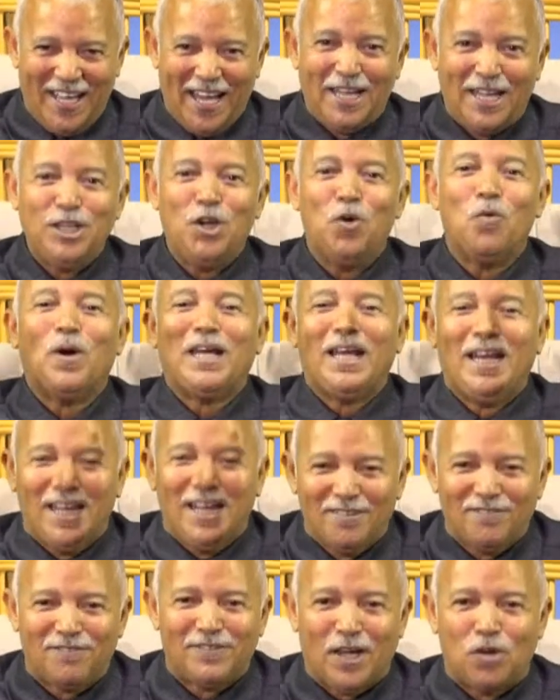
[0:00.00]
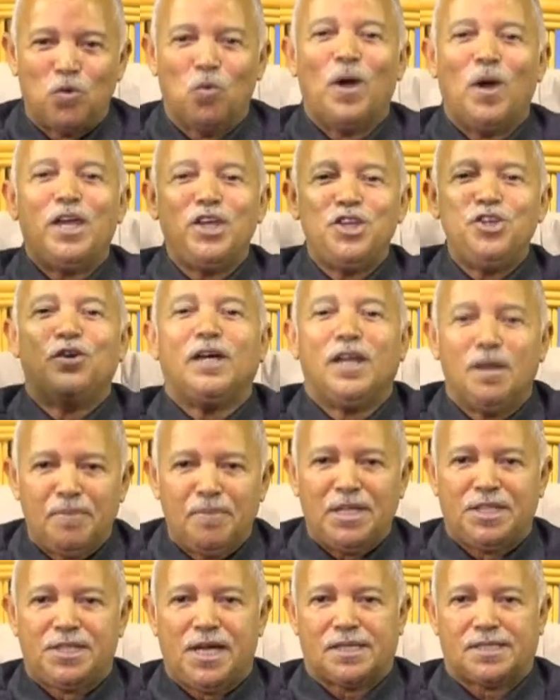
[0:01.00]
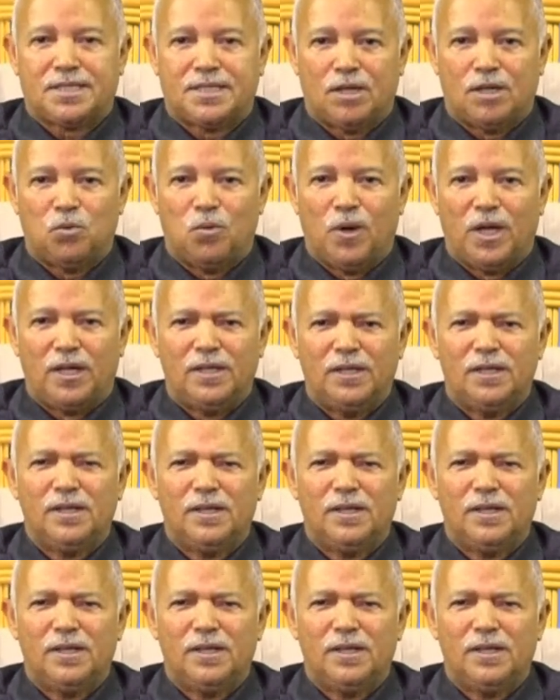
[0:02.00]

and you want to live that way, you're going to be judged that way.